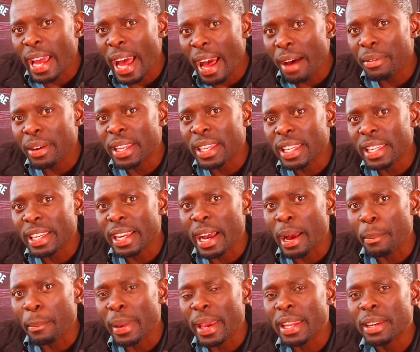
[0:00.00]
have an
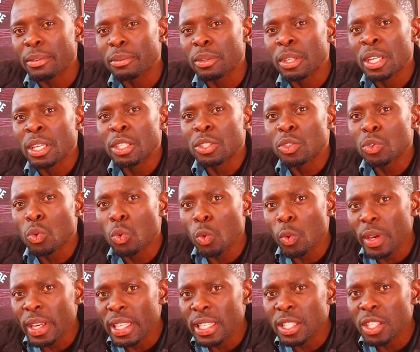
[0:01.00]
income and
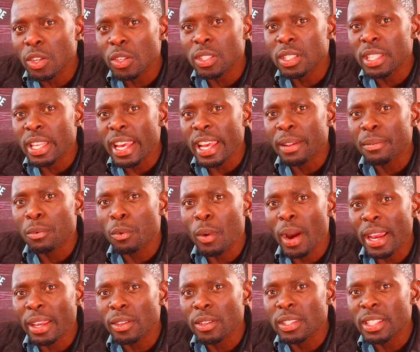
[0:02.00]
squeeze yourself,
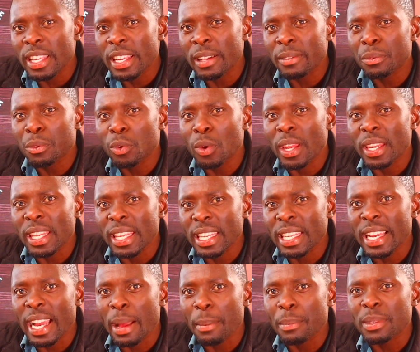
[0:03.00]
work yourself through an
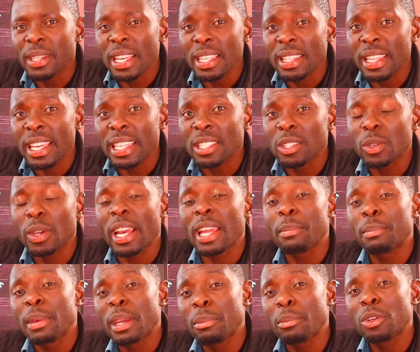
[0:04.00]
income such that you
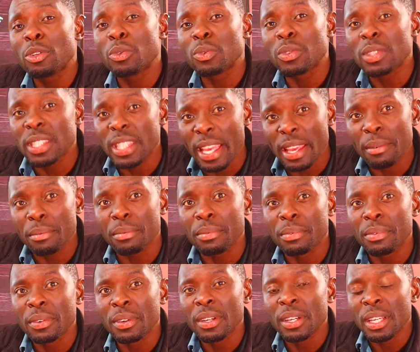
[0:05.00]
can be able to
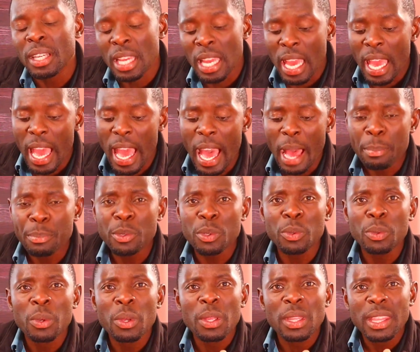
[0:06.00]
save up
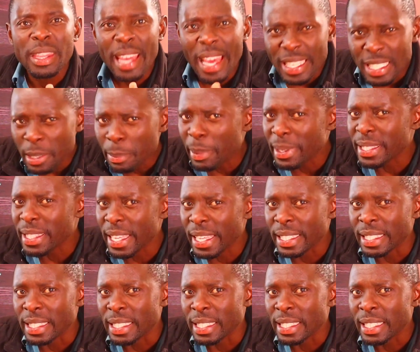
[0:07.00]
to
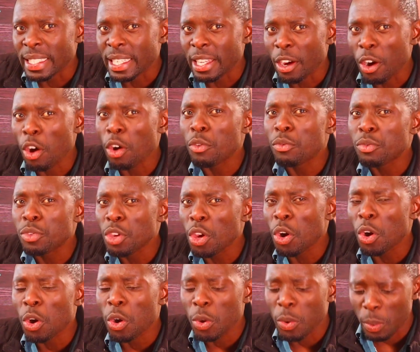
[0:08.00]
30% of
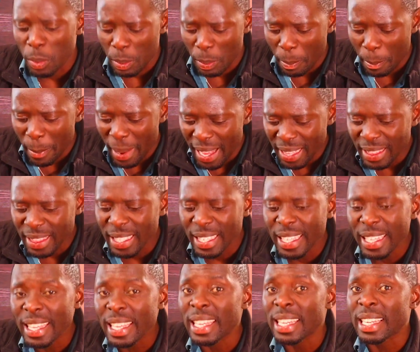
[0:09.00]
your
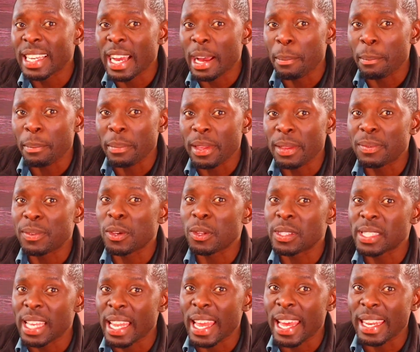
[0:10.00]
monthly income if you're
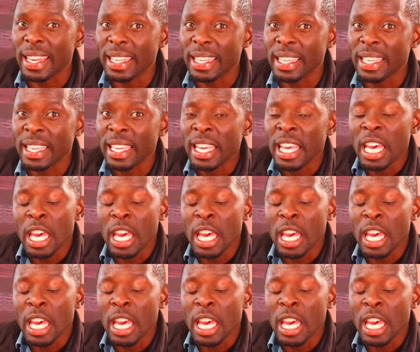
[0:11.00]
on salary,